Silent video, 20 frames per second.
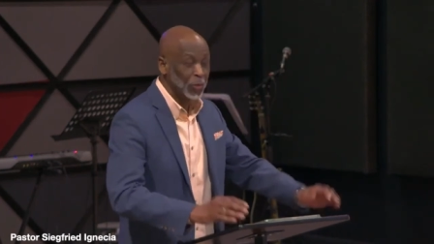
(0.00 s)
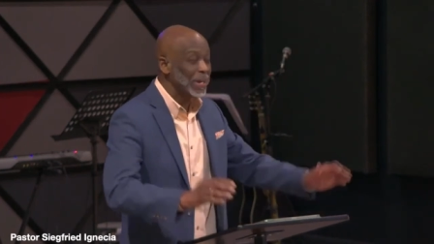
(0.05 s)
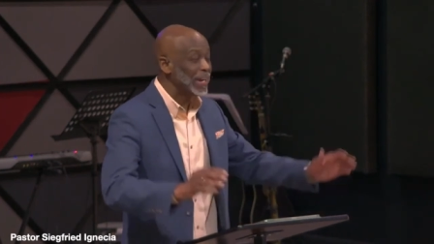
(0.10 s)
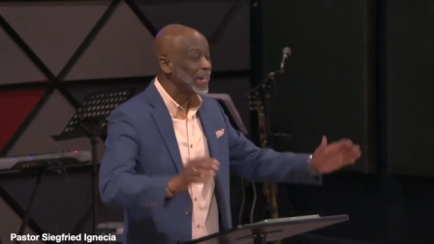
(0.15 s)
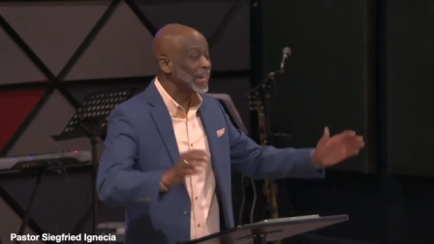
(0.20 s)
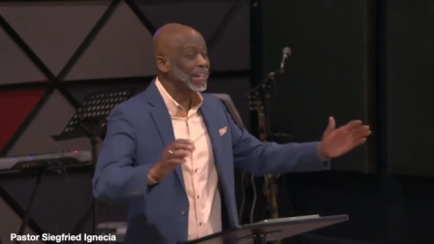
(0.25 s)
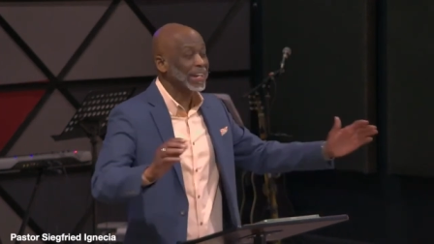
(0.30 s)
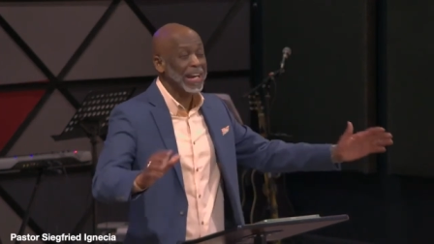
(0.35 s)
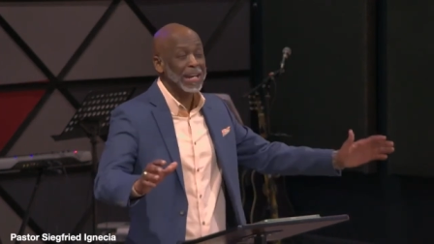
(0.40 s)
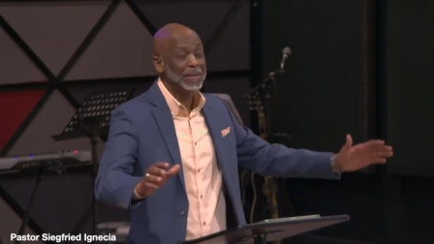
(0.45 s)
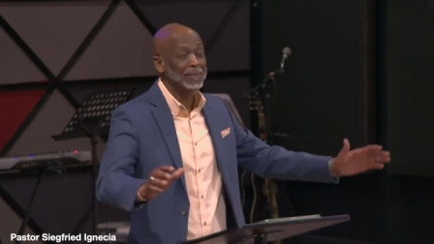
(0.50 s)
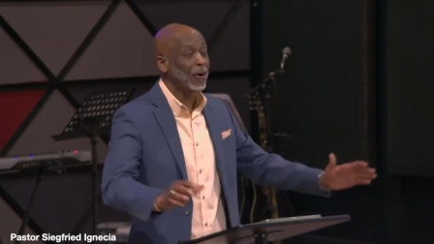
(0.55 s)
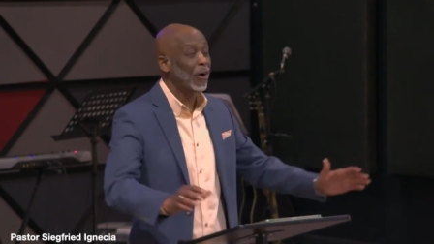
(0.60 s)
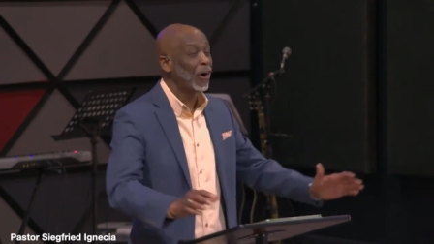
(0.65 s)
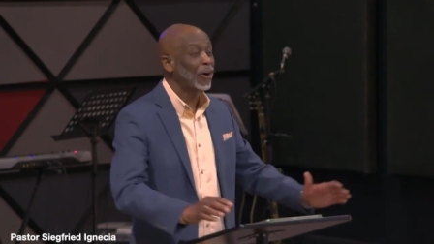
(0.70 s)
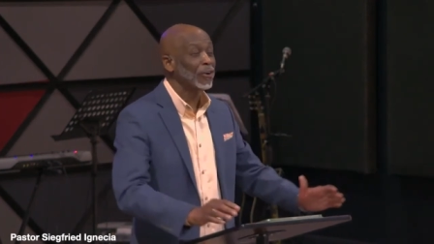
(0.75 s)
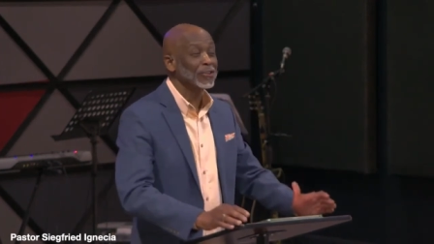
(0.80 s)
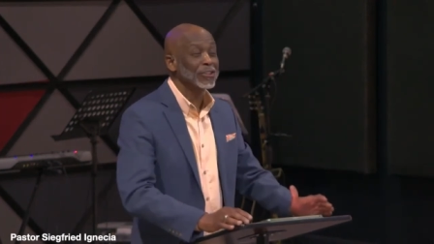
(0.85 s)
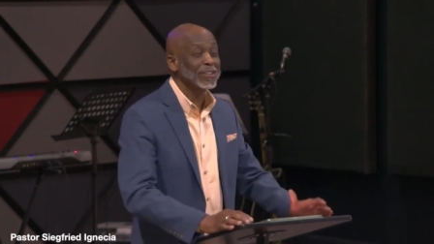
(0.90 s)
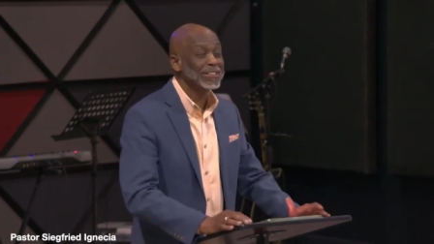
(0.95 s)
We claim
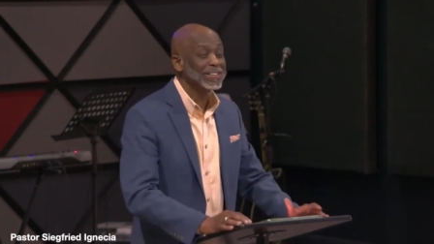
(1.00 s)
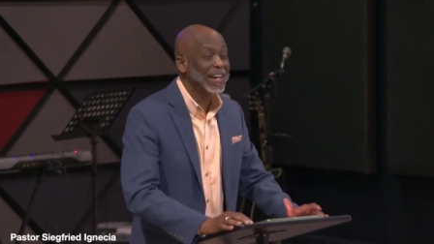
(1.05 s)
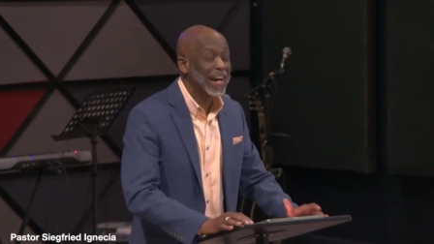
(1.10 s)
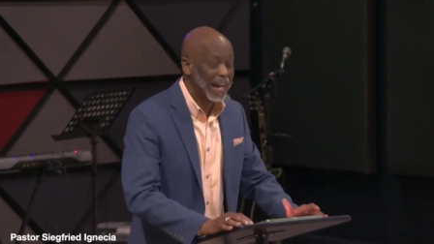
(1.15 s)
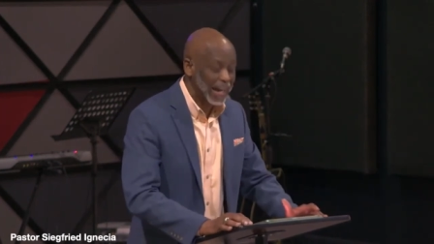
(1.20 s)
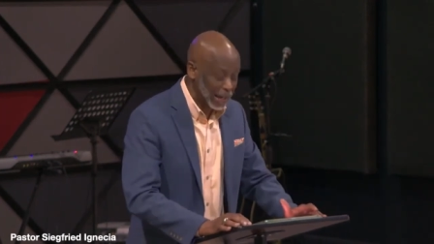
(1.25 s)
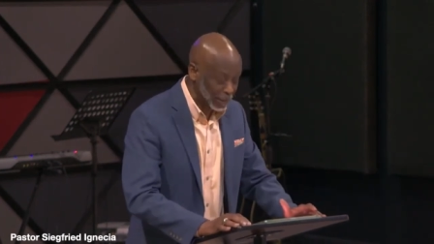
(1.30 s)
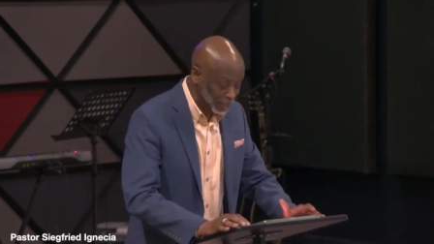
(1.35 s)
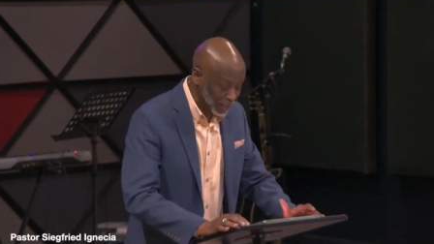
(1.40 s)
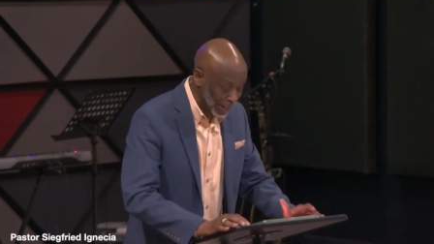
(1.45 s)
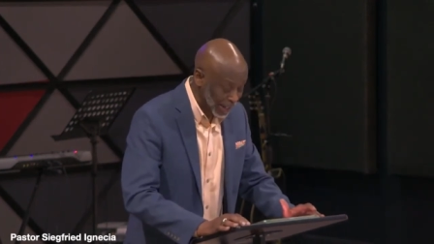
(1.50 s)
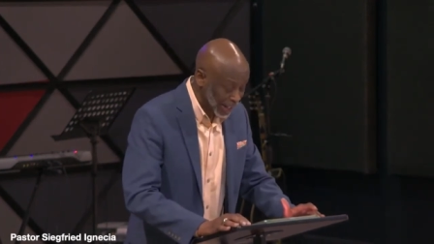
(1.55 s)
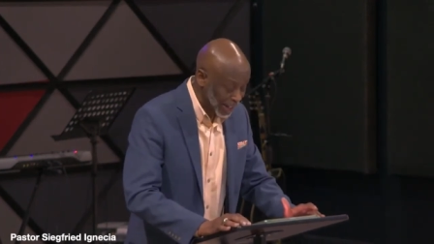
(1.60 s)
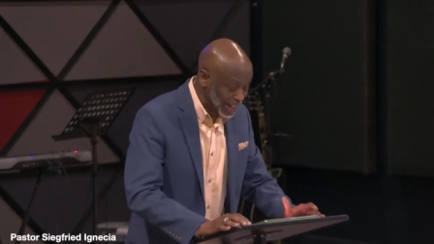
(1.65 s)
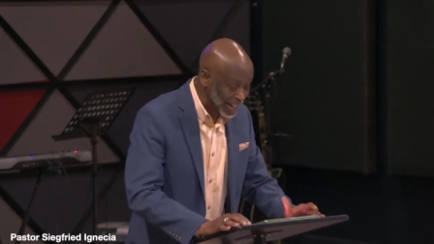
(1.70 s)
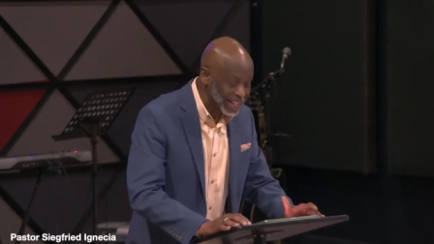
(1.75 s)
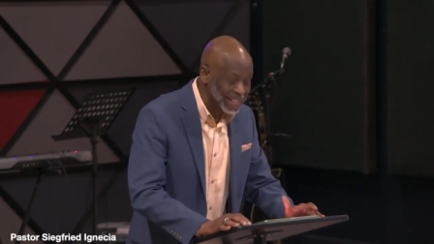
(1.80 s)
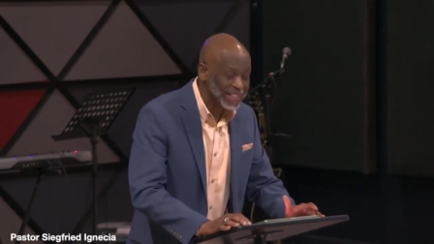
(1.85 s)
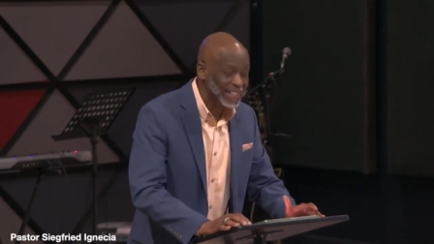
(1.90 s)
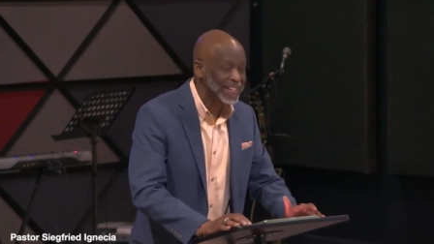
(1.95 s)
all the time,
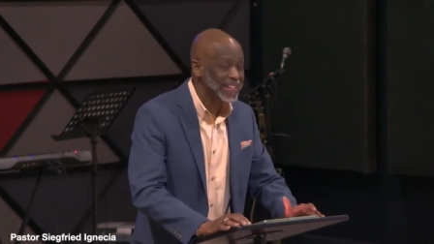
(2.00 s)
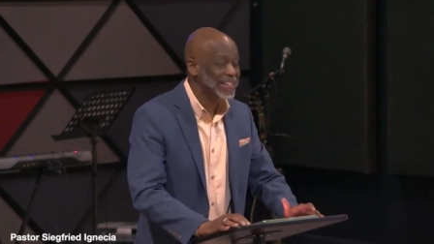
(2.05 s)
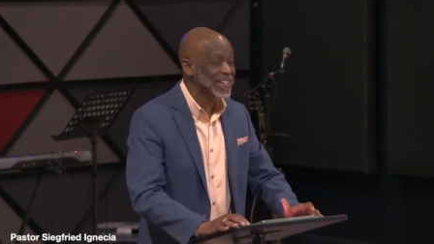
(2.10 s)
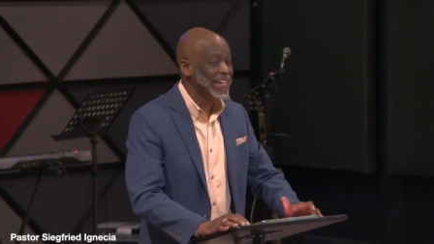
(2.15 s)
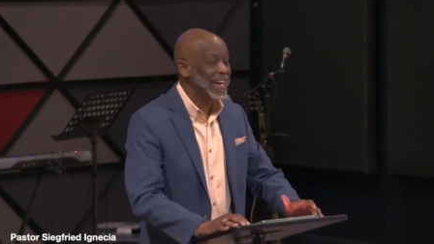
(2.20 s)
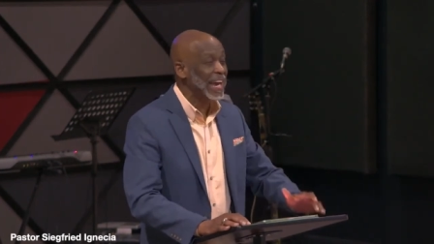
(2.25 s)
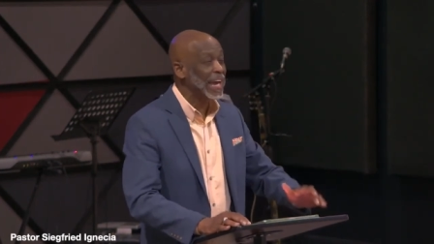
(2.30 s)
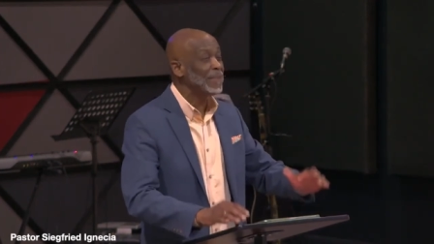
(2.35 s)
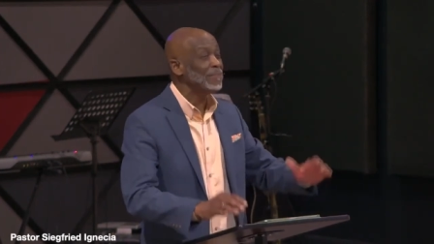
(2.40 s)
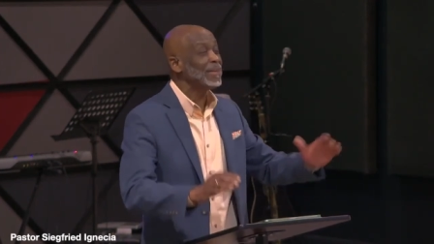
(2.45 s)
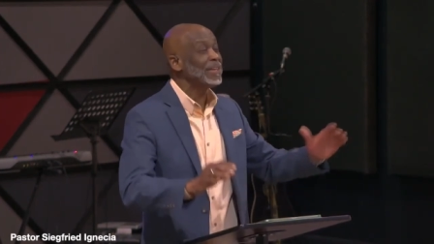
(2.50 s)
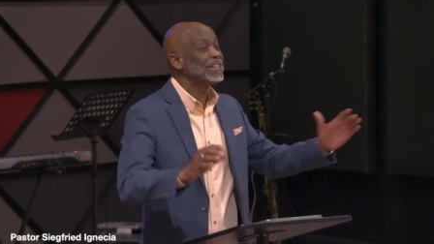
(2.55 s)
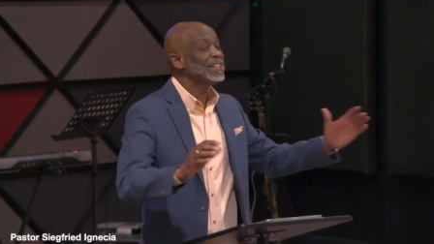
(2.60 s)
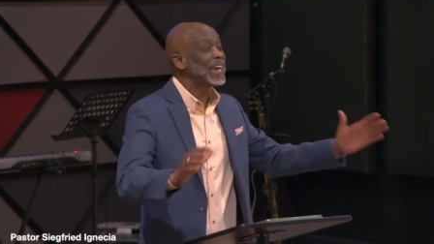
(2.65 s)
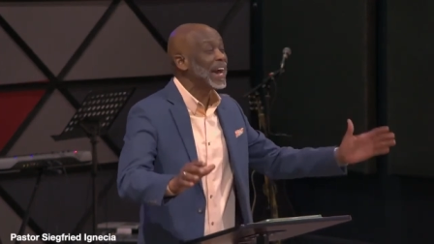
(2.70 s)
he's the same